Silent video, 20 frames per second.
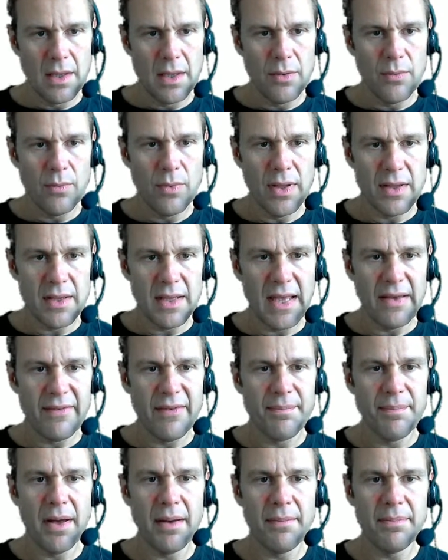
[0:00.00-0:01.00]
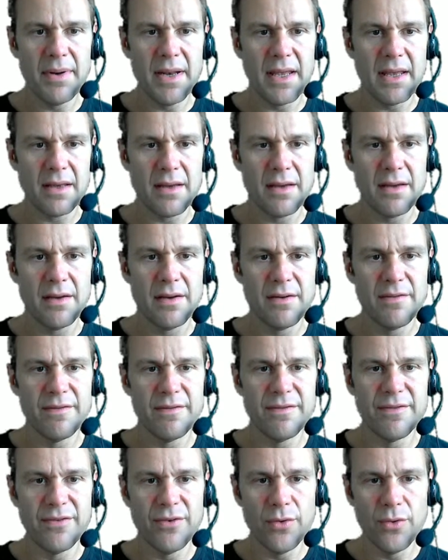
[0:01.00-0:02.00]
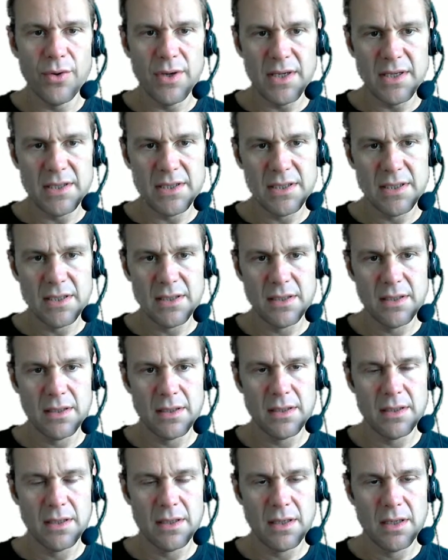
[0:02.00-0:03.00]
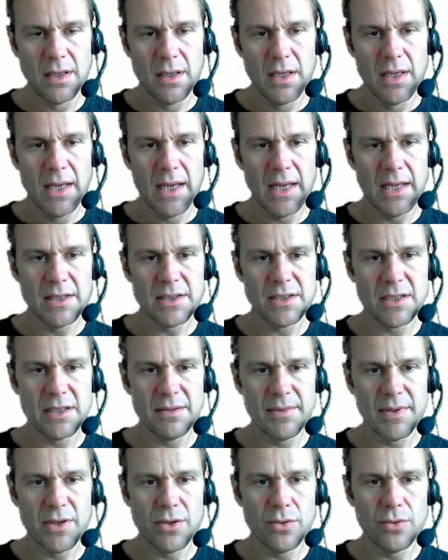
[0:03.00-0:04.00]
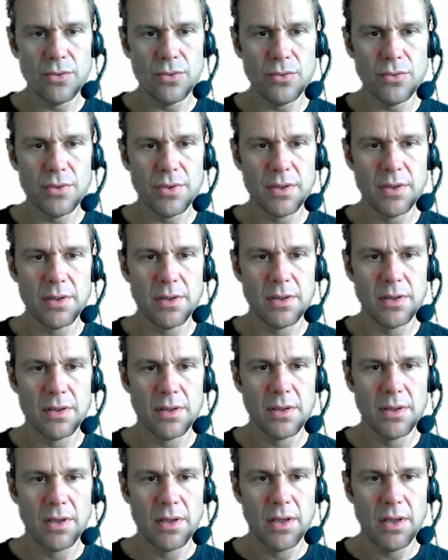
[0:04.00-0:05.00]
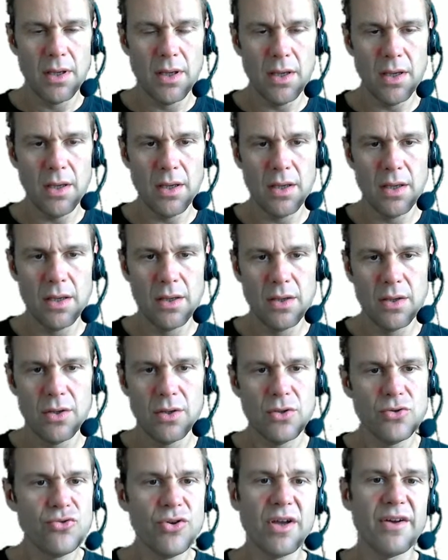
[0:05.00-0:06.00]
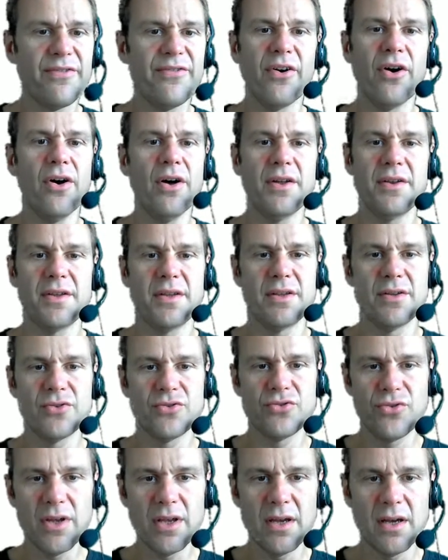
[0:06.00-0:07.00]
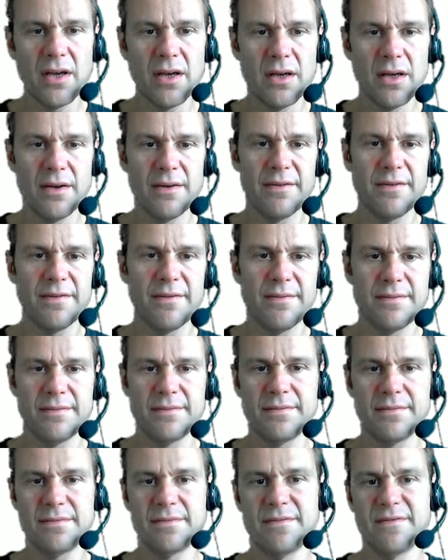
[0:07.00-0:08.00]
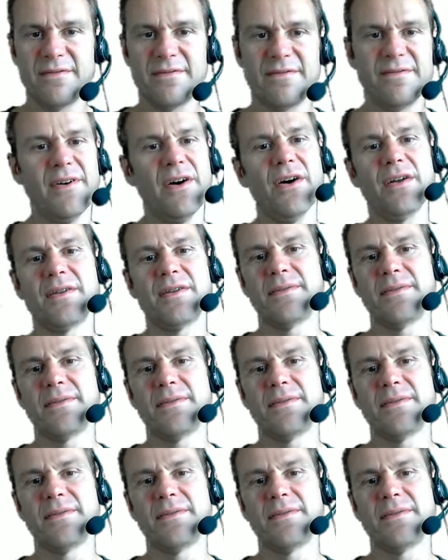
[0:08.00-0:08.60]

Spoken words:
going to have a public void, and it's going to be called trigger fired. Trigger fired.